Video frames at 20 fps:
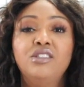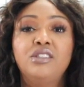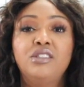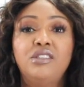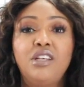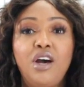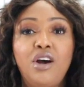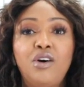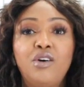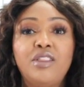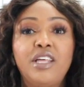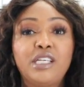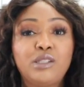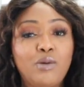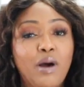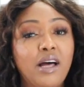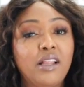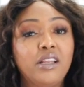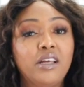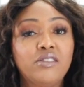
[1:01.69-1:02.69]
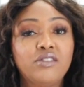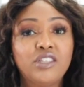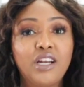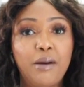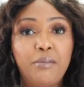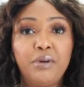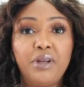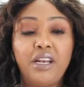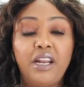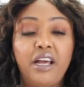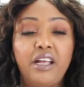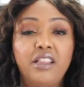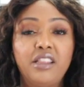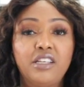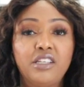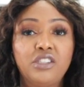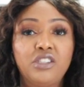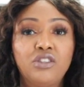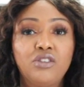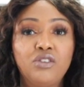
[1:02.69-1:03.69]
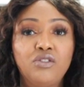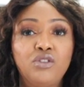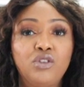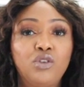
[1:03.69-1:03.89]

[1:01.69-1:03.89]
So that's why I love shopping at this thrift